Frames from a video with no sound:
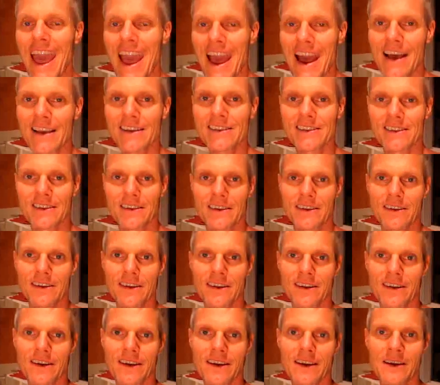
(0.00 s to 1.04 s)
acid
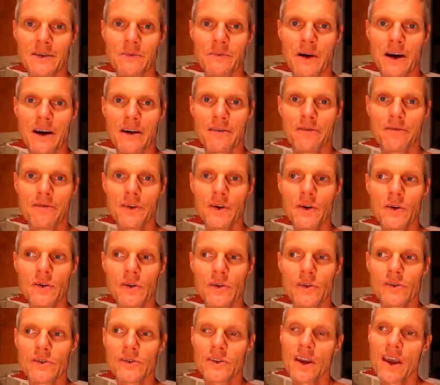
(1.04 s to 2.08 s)
in my
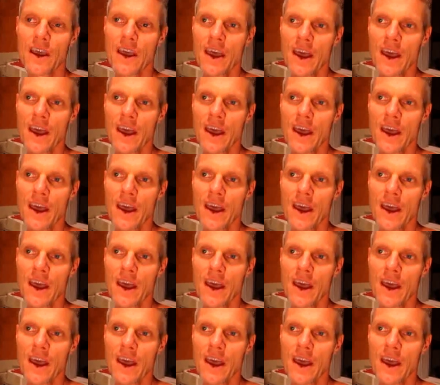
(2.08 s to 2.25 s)
foods